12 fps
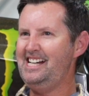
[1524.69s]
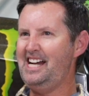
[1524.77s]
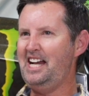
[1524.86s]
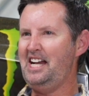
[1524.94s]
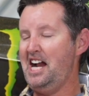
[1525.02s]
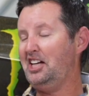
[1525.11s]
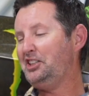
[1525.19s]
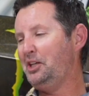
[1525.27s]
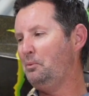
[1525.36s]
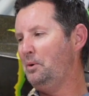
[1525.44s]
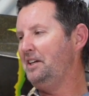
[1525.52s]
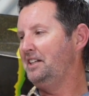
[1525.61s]
I actually
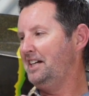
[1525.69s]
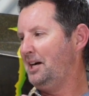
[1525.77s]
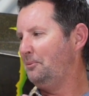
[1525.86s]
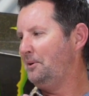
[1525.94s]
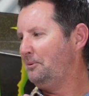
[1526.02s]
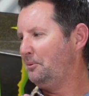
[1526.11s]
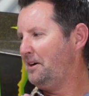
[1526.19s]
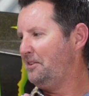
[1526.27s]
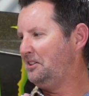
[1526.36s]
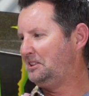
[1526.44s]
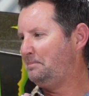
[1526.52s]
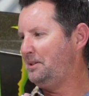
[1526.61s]
won. I won wearing
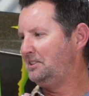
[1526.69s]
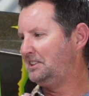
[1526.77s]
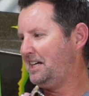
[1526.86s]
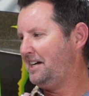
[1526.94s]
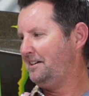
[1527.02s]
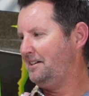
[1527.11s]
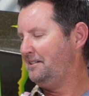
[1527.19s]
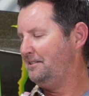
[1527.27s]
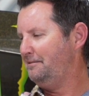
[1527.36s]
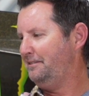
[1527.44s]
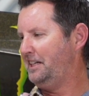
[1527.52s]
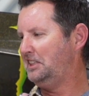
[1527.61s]
those boots. Kind of
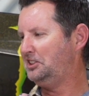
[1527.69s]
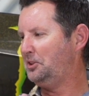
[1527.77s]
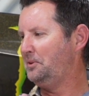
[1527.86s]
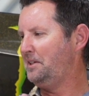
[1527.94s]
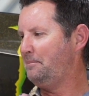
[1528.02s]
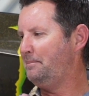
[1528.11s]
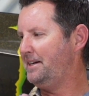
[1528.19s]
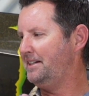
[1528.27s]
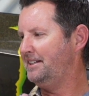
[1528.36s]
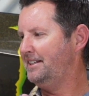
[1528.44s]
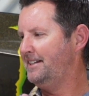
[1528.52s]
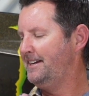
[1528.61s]
funny story, but
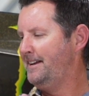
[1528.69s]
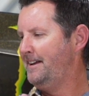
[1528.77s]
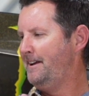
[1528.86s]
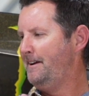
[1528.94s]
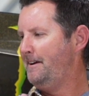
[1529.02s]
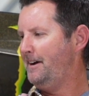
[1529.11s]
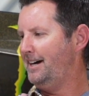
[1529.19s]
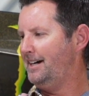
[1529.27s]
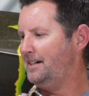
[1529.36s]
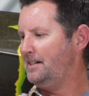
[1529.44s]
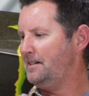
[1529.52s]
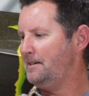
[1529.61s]

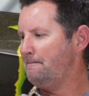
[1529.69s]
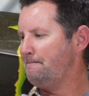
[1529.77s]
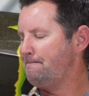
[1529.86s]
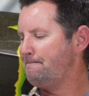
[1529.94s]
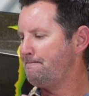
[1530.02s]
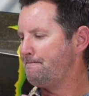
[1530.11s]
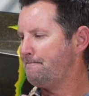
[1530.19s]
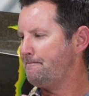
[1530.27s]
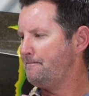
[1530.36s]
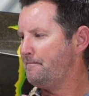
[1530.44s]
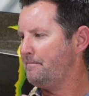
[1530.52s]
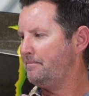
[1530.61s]
um,
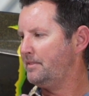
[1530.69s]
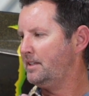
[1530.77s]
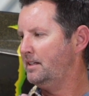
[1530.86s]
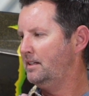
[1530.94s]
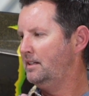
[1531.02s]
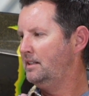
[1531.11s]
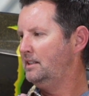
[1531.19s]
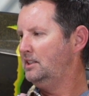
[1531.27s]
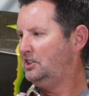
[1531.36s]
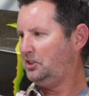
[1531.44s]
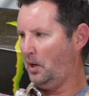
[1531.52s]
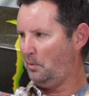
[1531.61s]

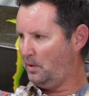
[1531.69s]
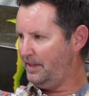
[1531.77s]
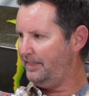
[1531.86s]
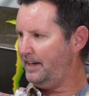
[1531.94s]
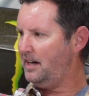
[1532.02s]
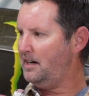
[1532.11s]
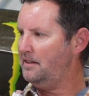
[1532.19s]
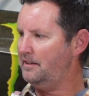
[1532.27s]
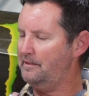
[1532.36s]
so I won there.